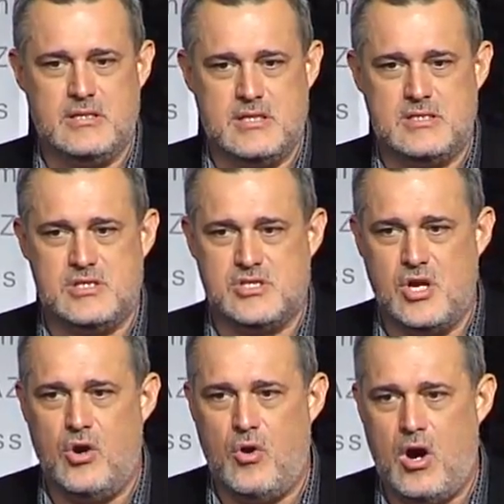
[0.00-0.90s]
Because it's
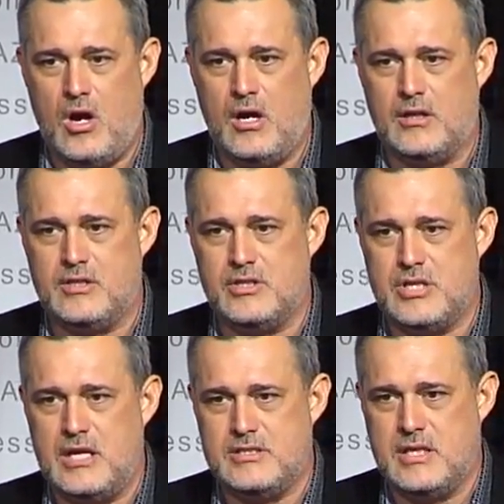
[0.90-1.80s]
so hard to
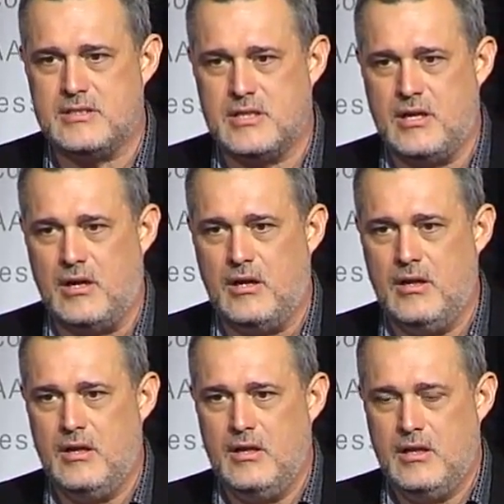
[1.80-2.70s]
change things in here.
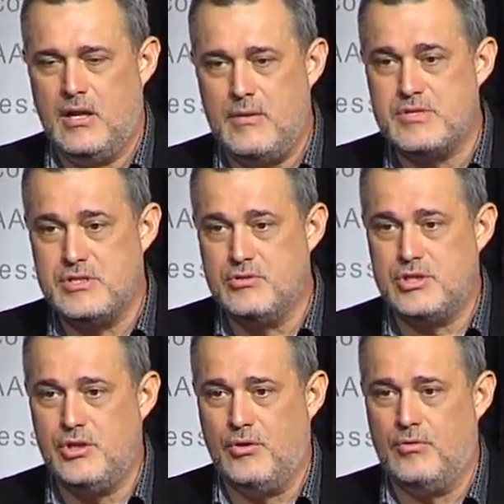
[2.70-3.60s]
You know, he was new
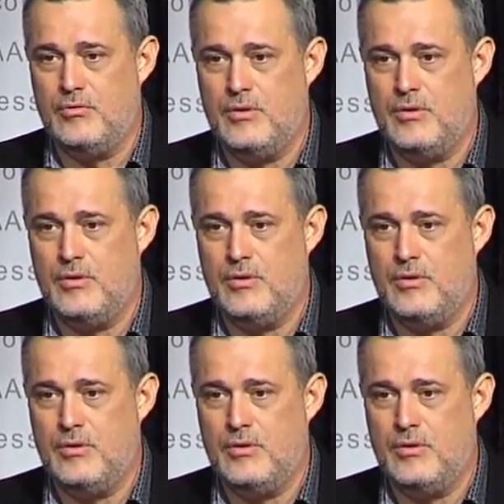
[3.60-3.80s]
too.